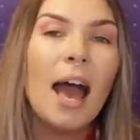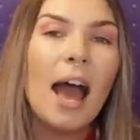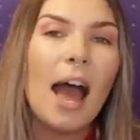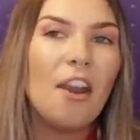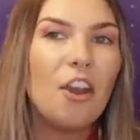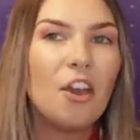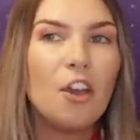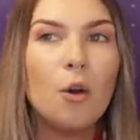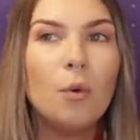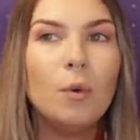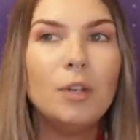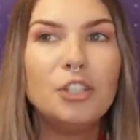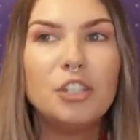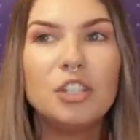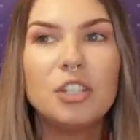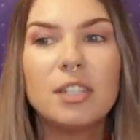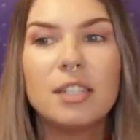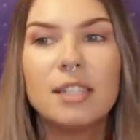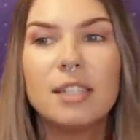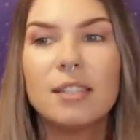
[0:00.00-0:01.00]
And I always
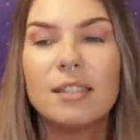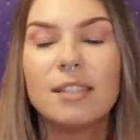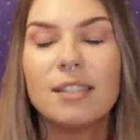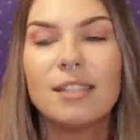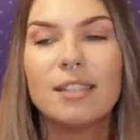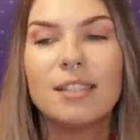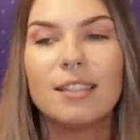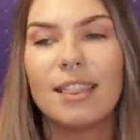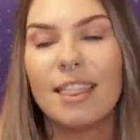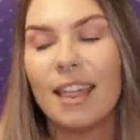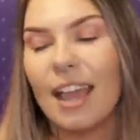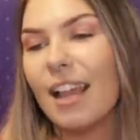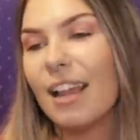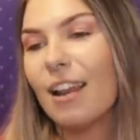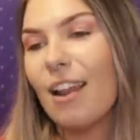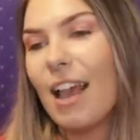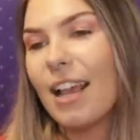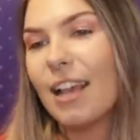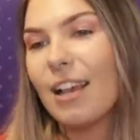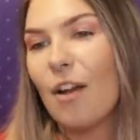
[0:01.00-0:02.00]
just think
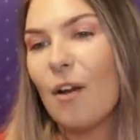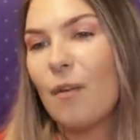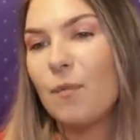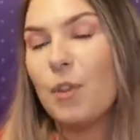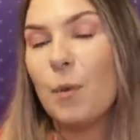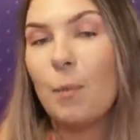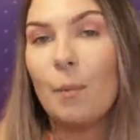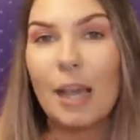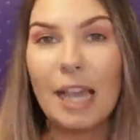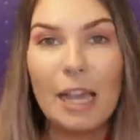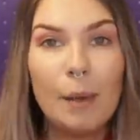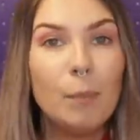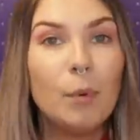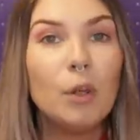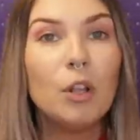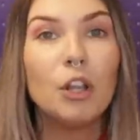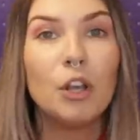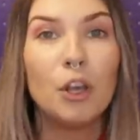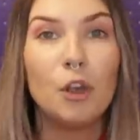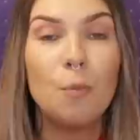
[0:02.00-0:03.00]
like the
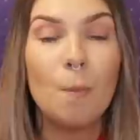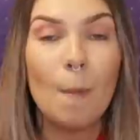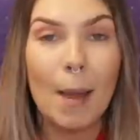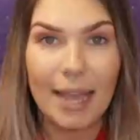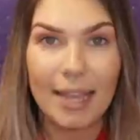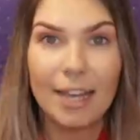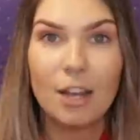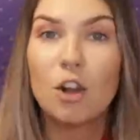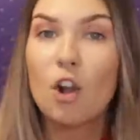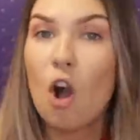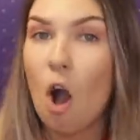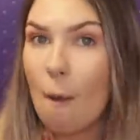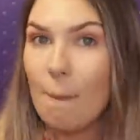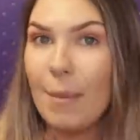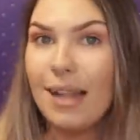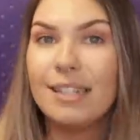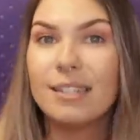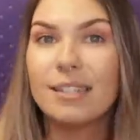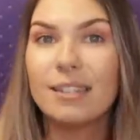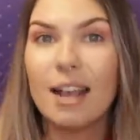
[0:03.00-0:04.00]
people who make
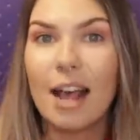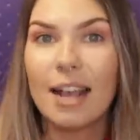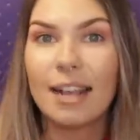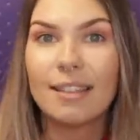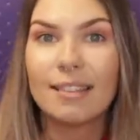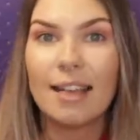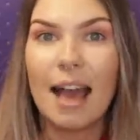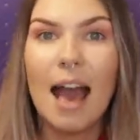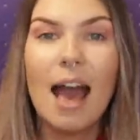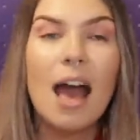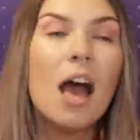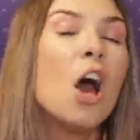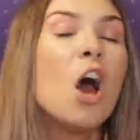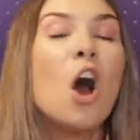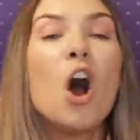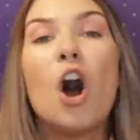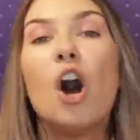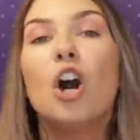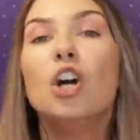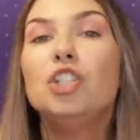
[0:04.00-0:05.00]
comments like that
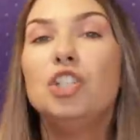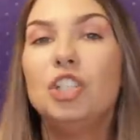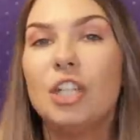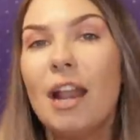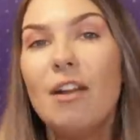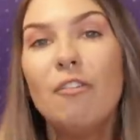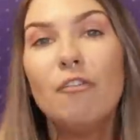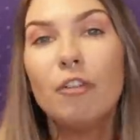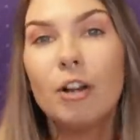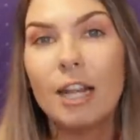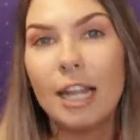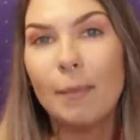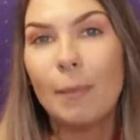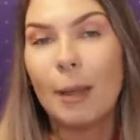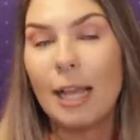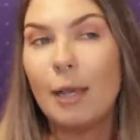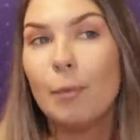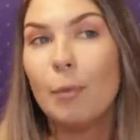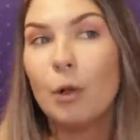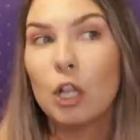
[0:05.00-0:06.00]
are generally
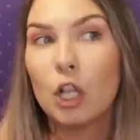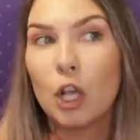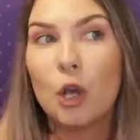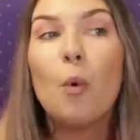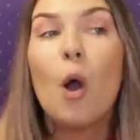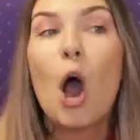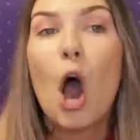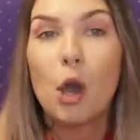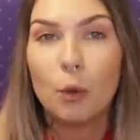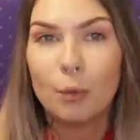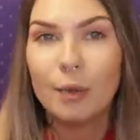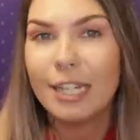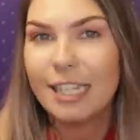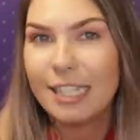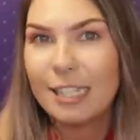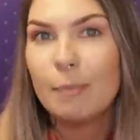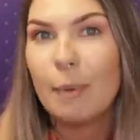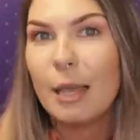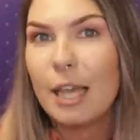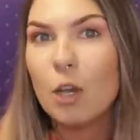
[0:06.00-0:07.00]
people who only
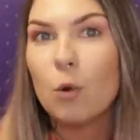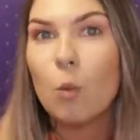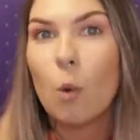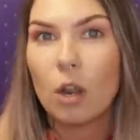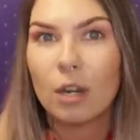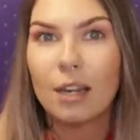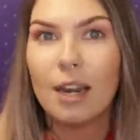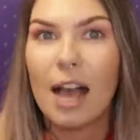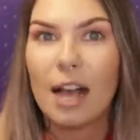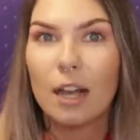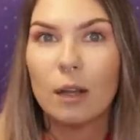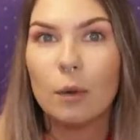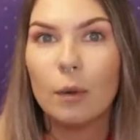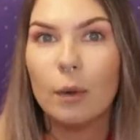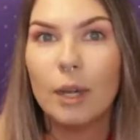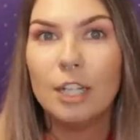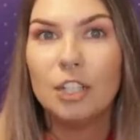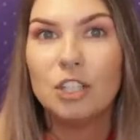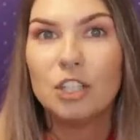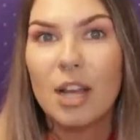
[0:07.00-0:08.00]
speak one
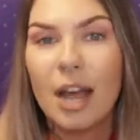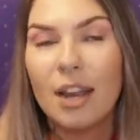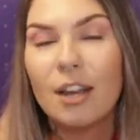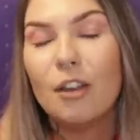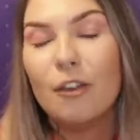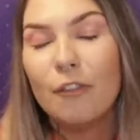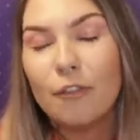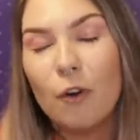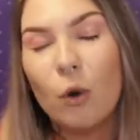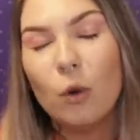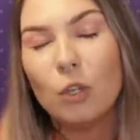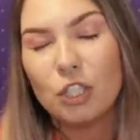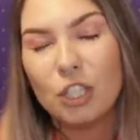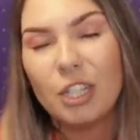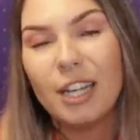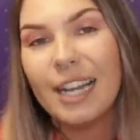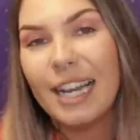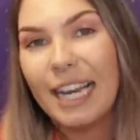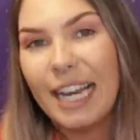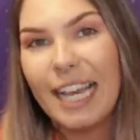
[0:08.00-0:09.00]
language and
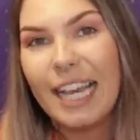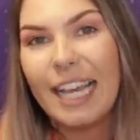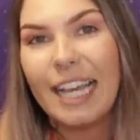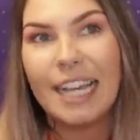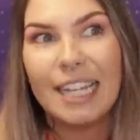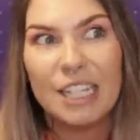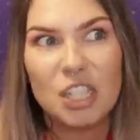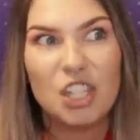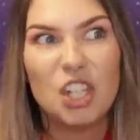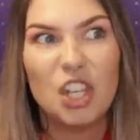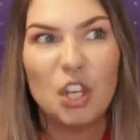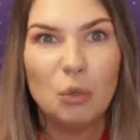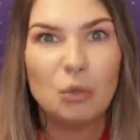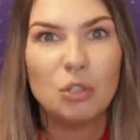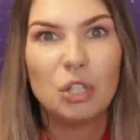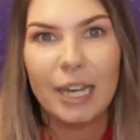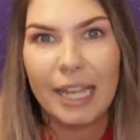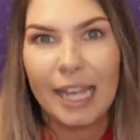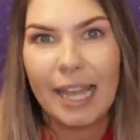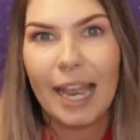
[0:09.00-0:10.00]
unfortunately it's
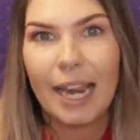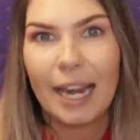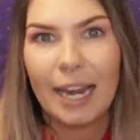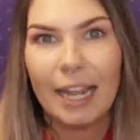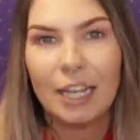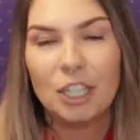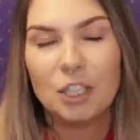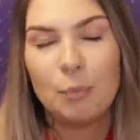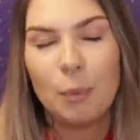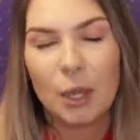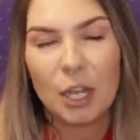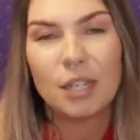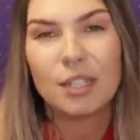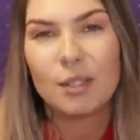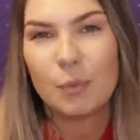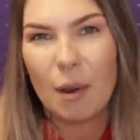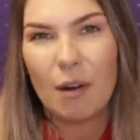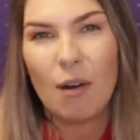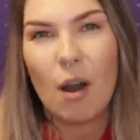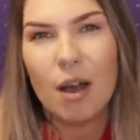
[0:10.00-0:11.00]
usually English
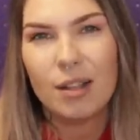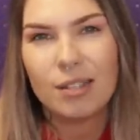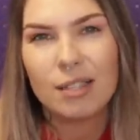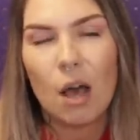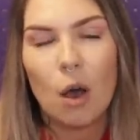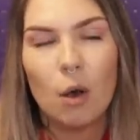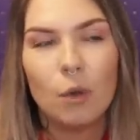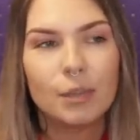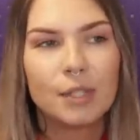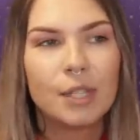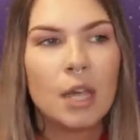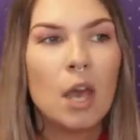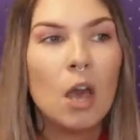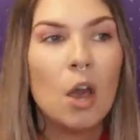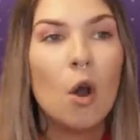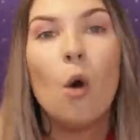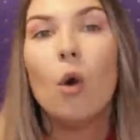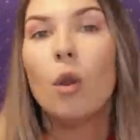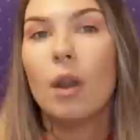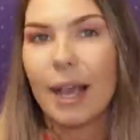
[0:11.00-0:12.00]
because we're assholes
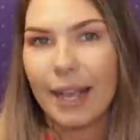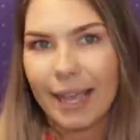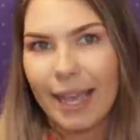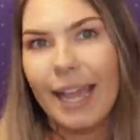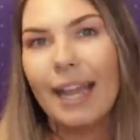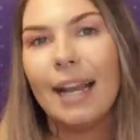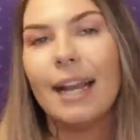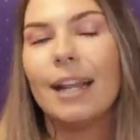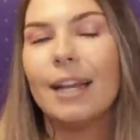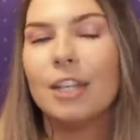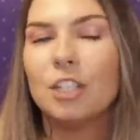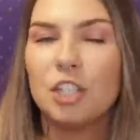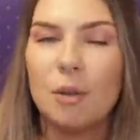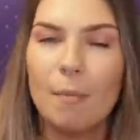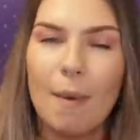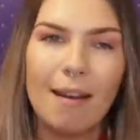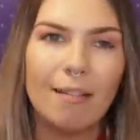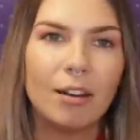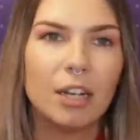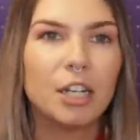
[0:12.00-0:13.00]
or like English,
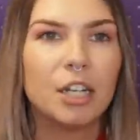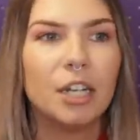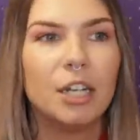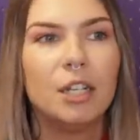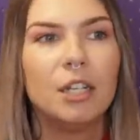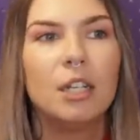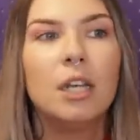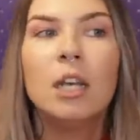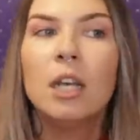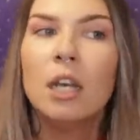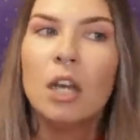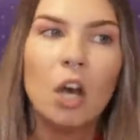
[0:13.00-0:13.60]
American,